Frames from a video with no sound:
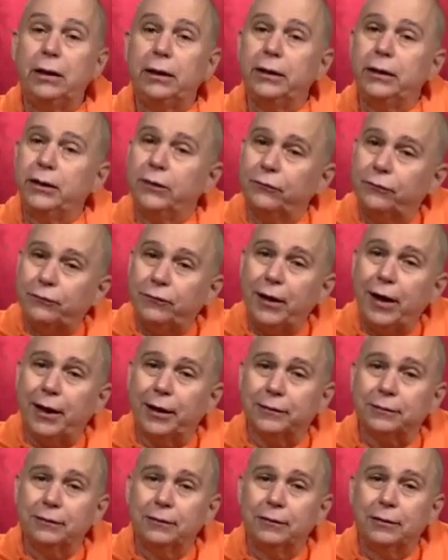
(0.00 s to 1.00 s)
In
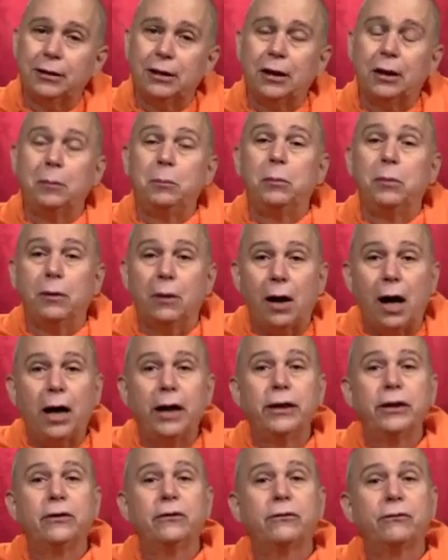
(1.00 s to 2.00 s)
fact,
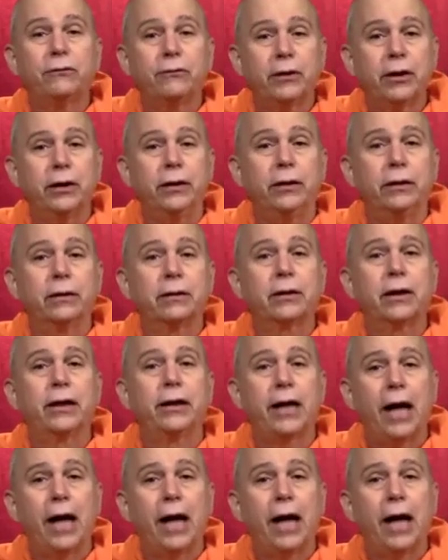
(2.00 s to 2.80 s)
blind faith can